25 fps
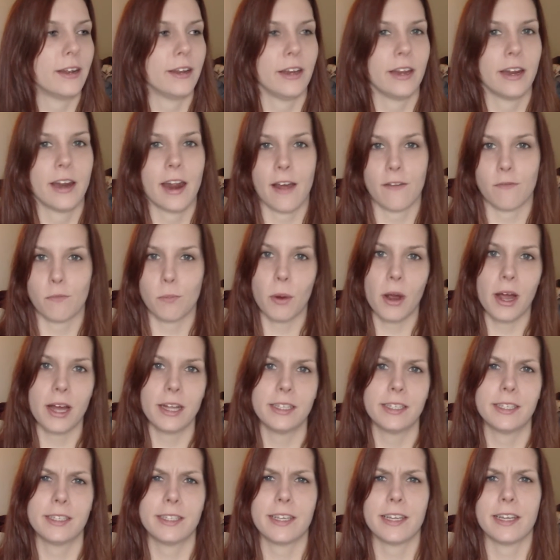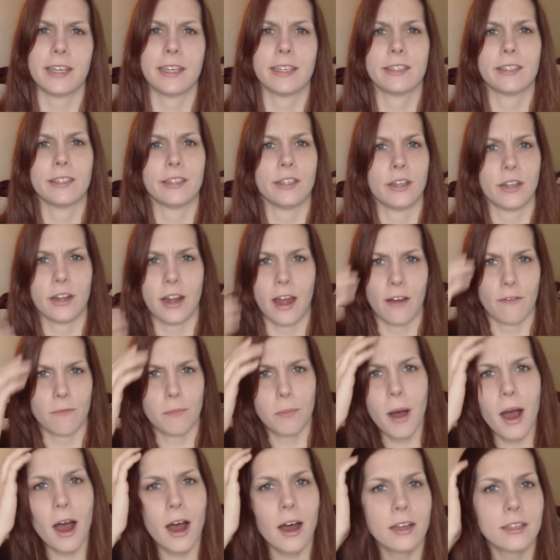and you'd have breadsticks, and you'd have
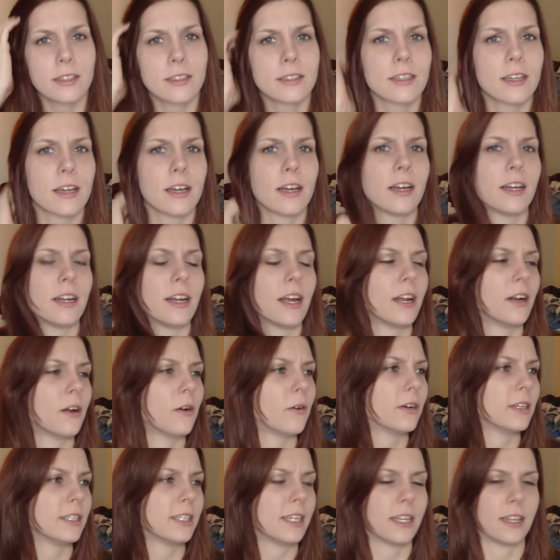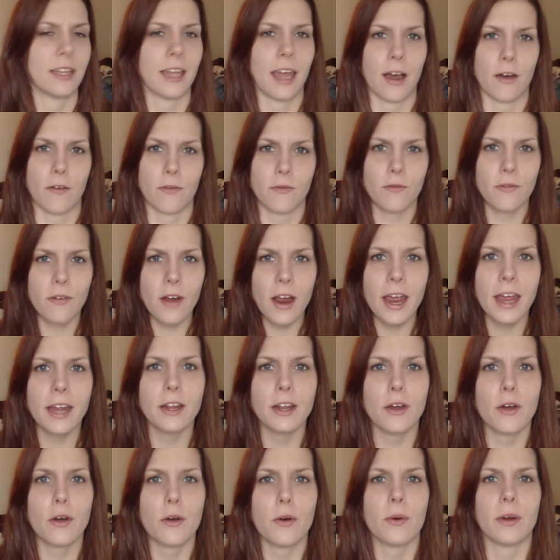pasta, and I'd always get the
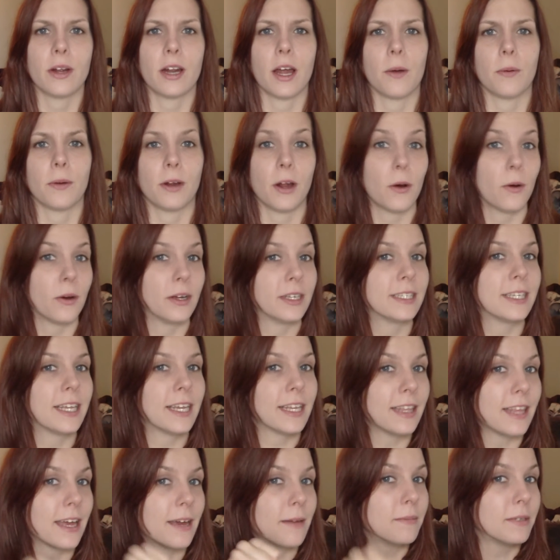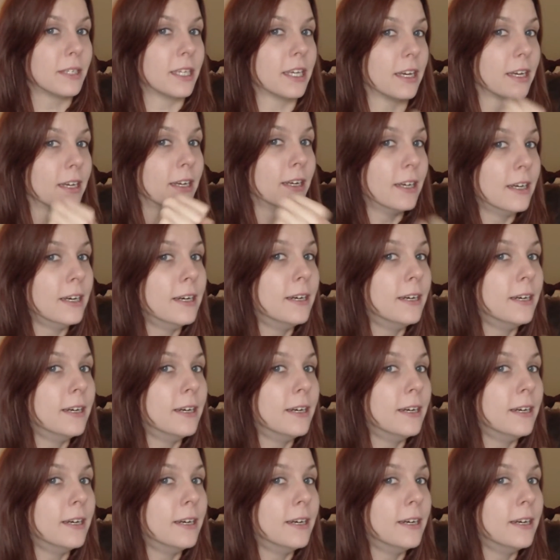Alfredo, and I would always get them to